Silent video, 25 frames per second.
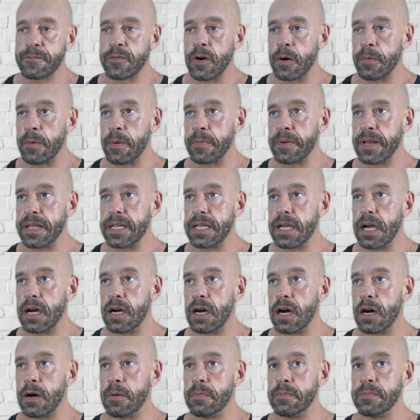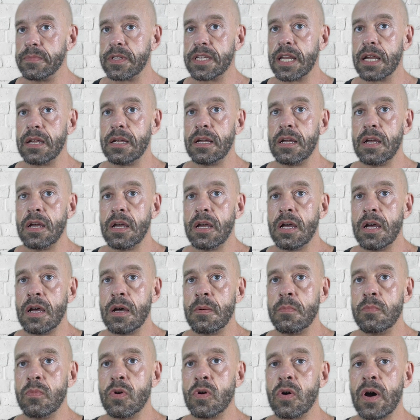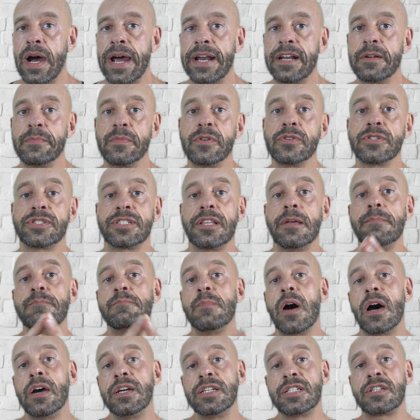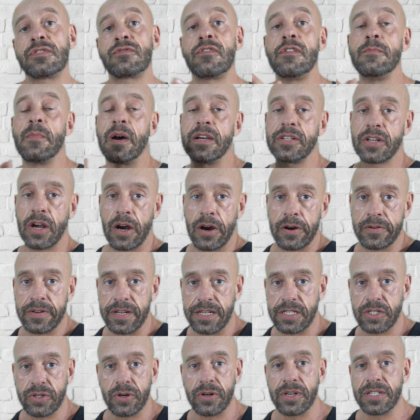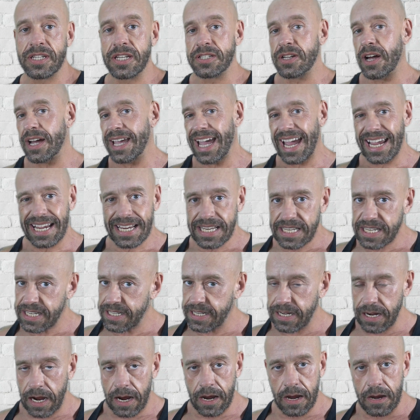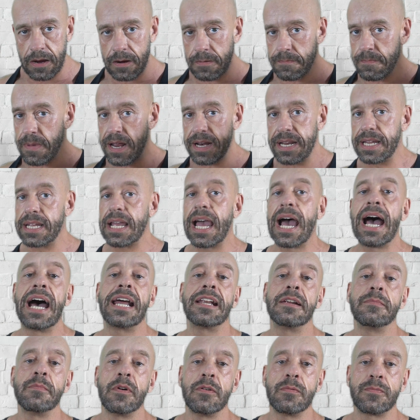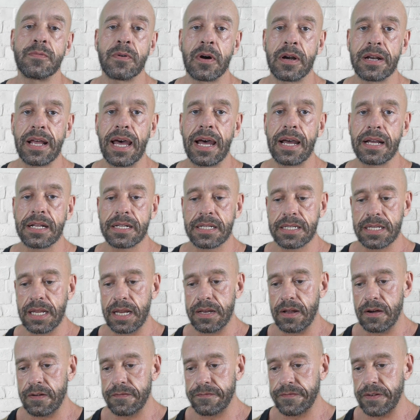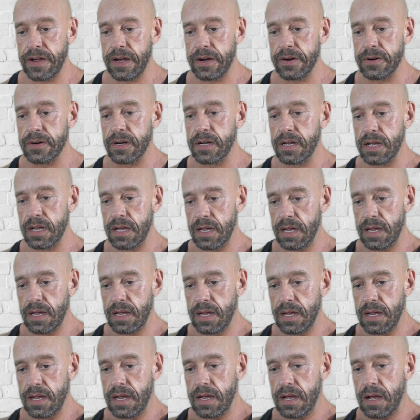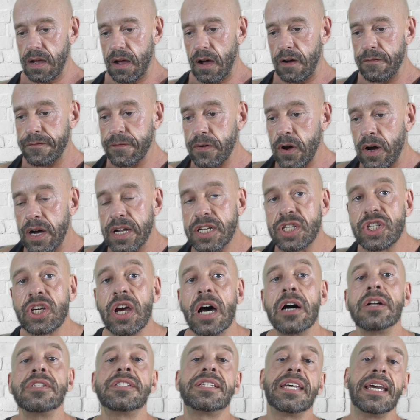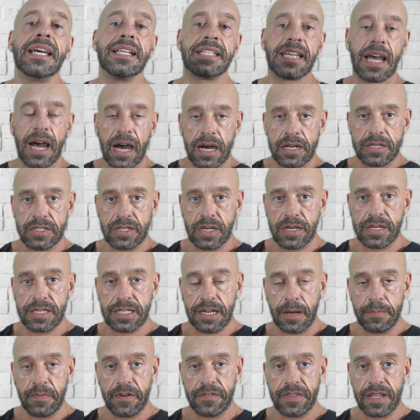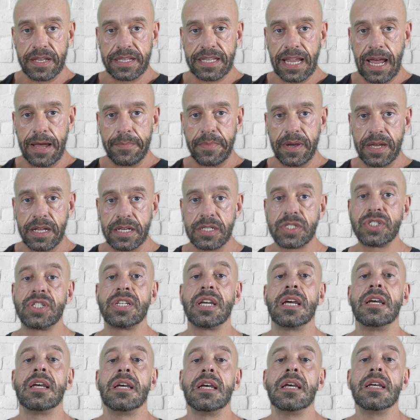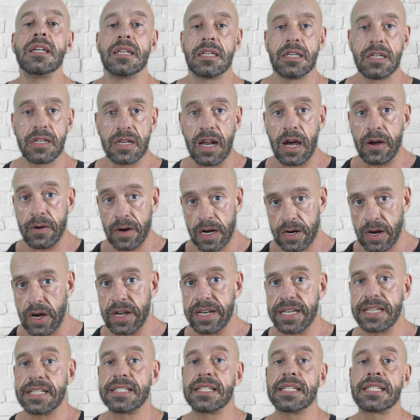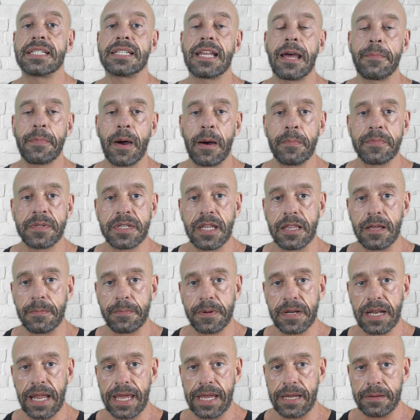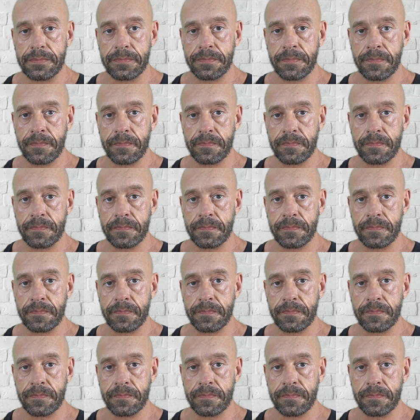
probably harmed more animals than most through my dietary choices. I ate so many animal products and I felt I've got a chance here to undo some of the damage, and I need to step up to the plate.